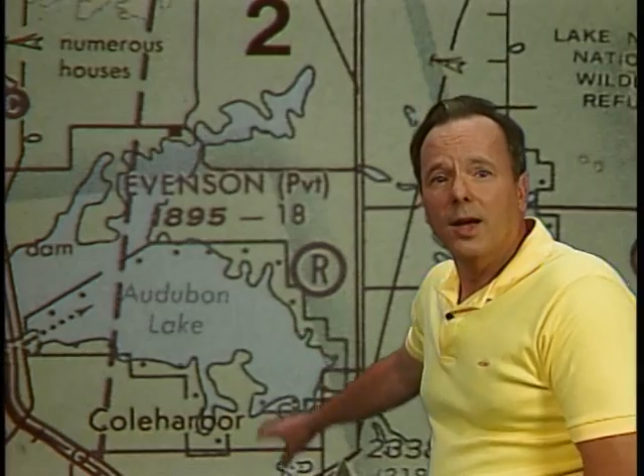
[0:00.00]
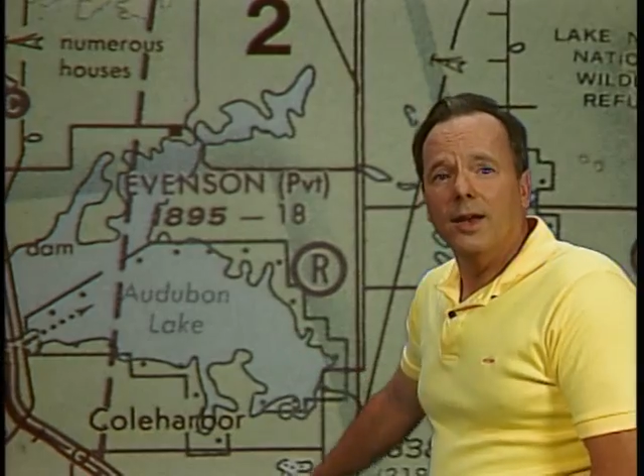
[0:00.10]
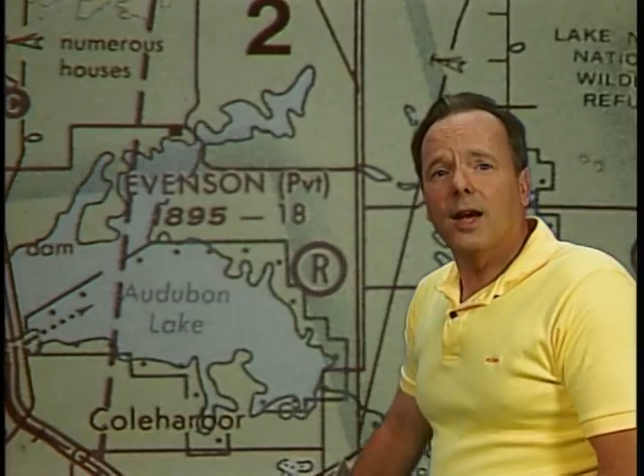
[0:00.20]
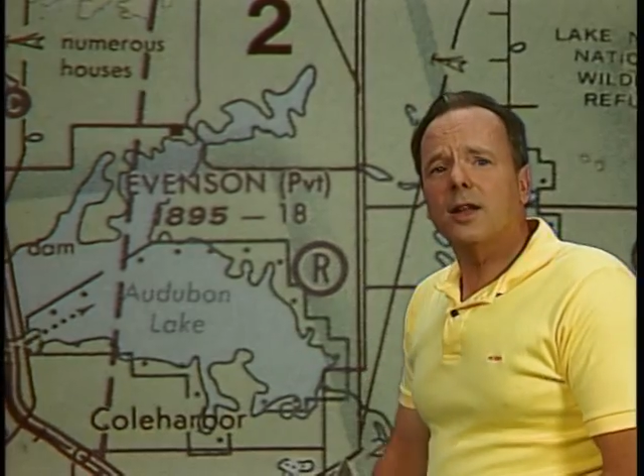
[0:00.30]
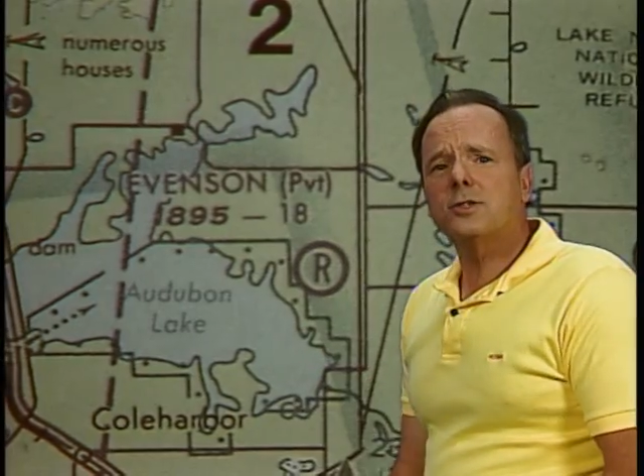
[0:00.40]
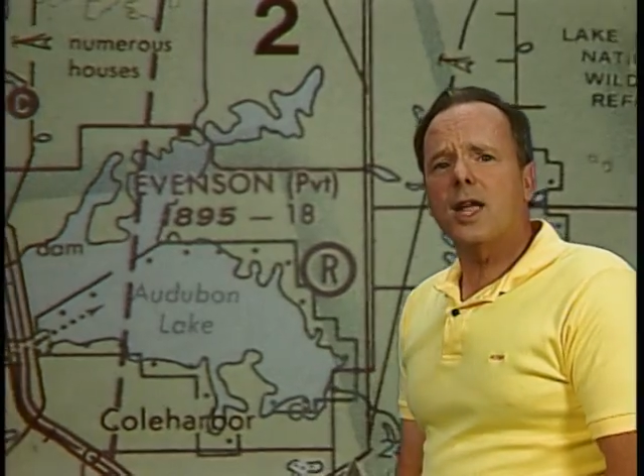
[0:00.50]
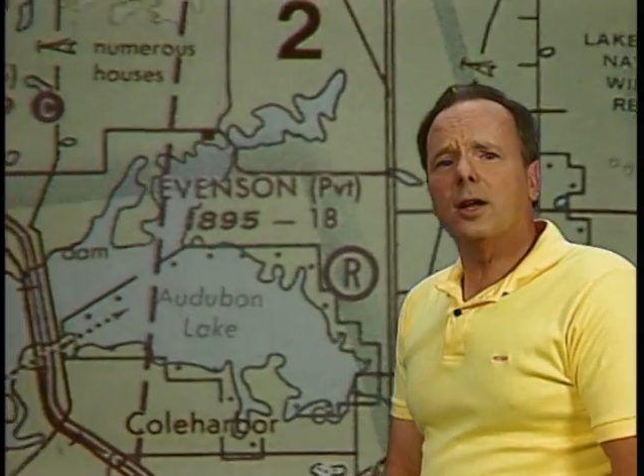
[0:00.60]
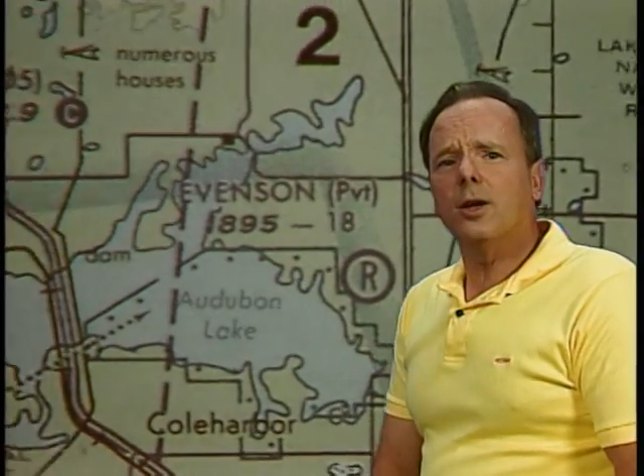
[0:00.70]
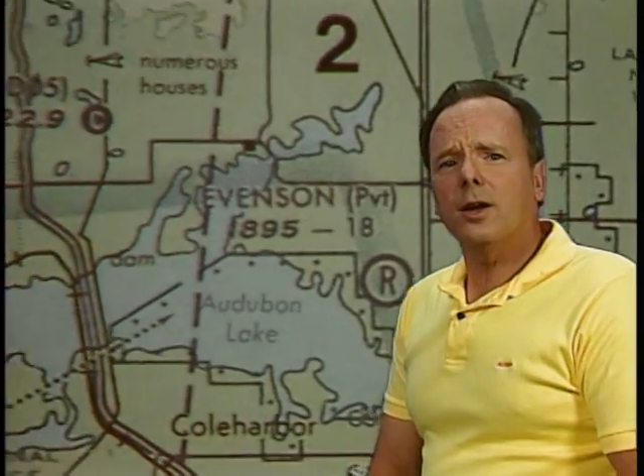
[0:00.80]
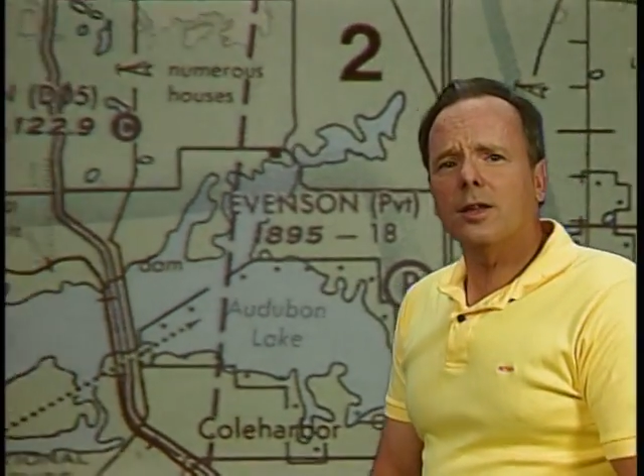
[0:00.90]
Now let's take a
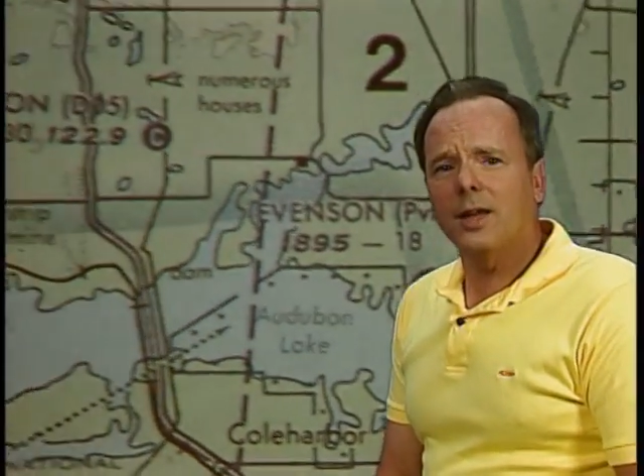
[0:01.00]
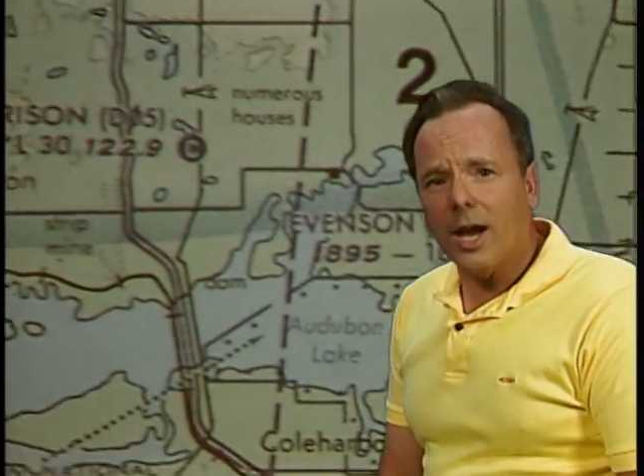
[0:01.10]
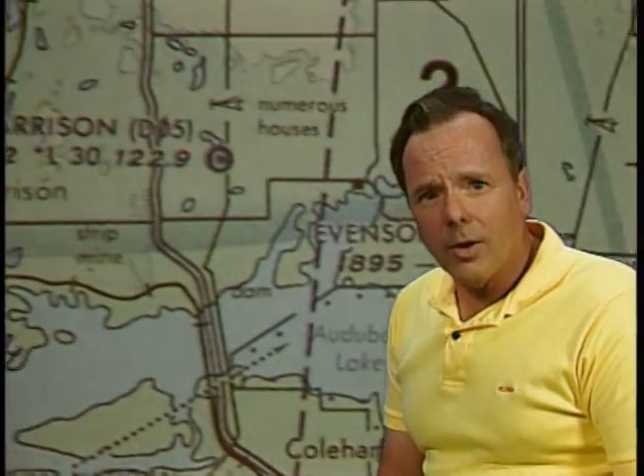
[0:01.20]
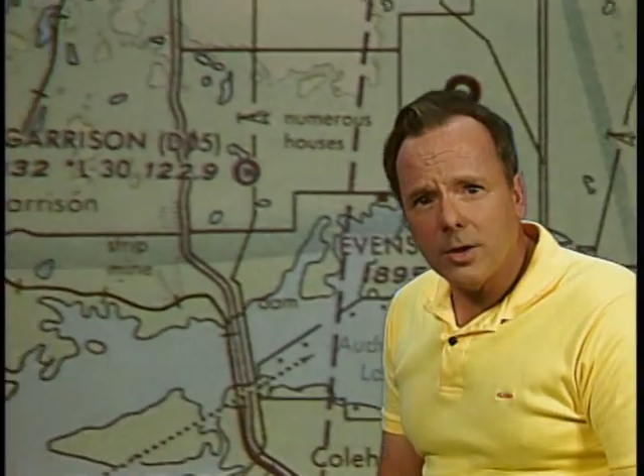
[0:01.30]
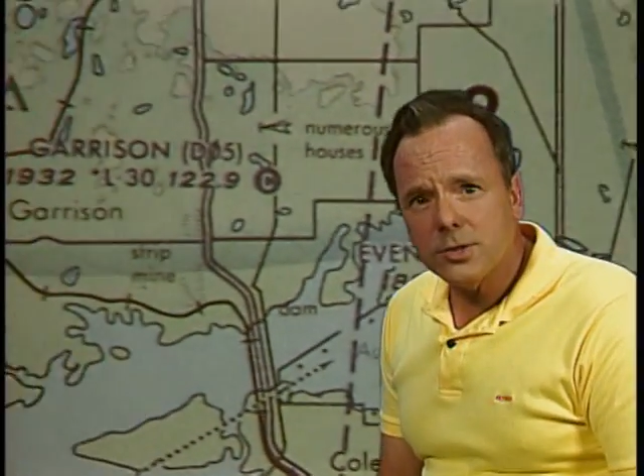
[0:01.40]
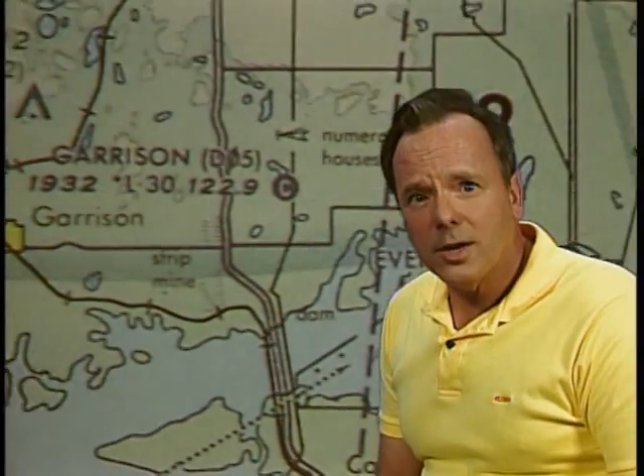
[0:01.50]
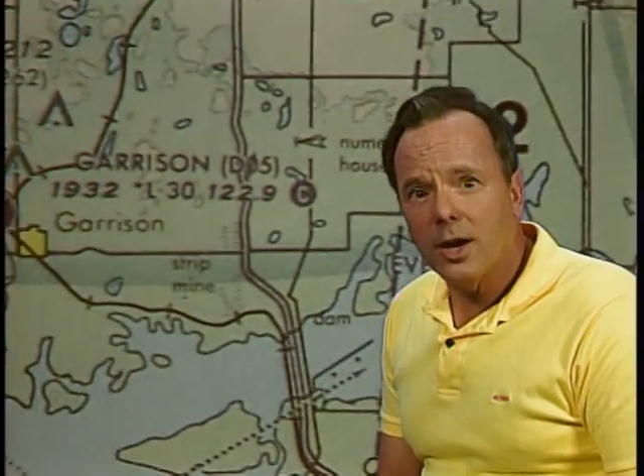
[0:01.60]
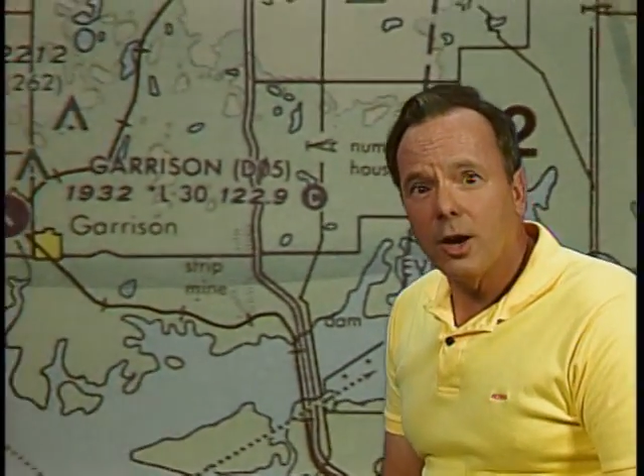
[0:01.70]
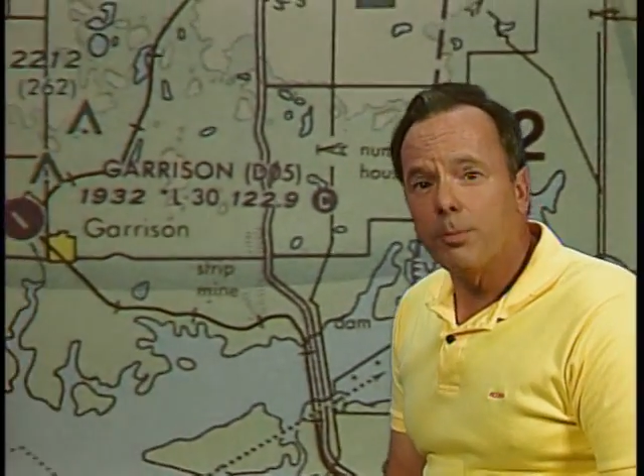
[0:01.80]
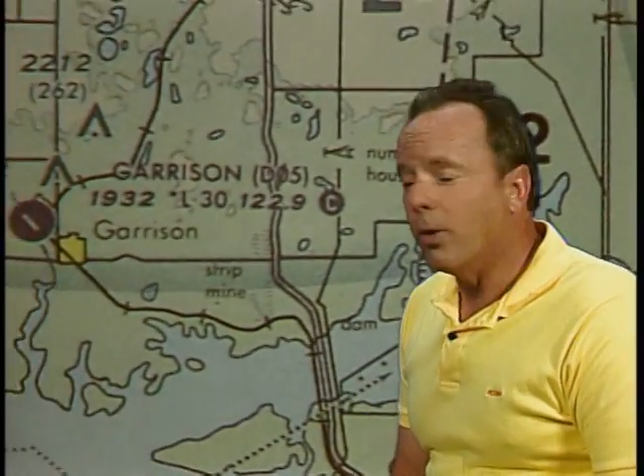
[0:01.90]
look at Garrison
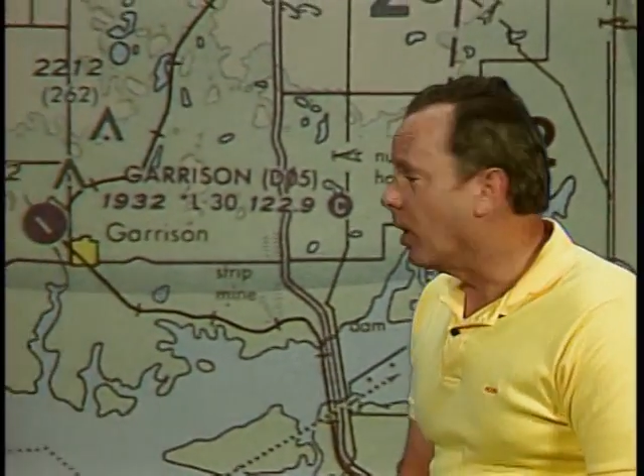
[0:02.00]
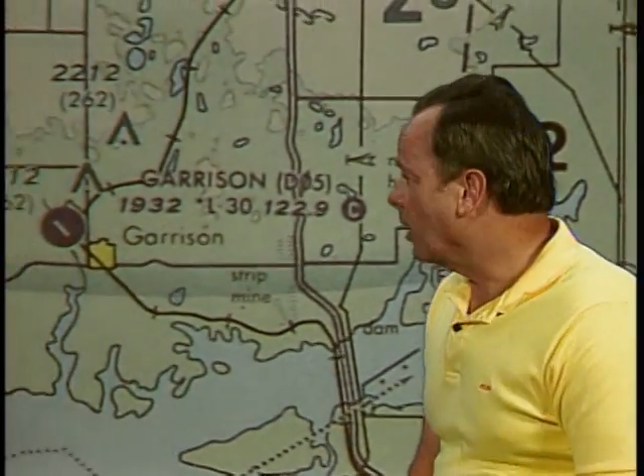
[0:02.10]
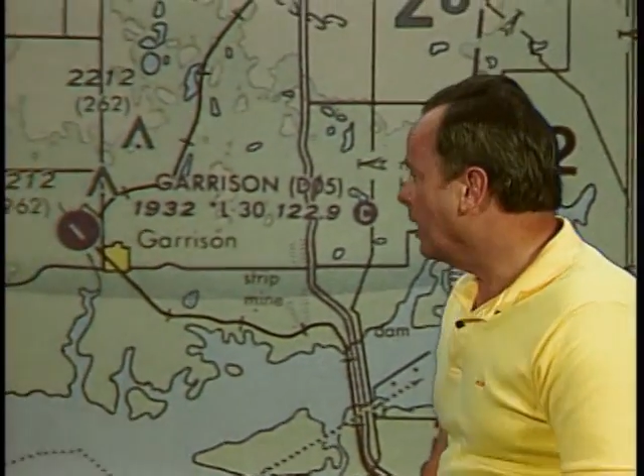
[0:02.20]
Airport,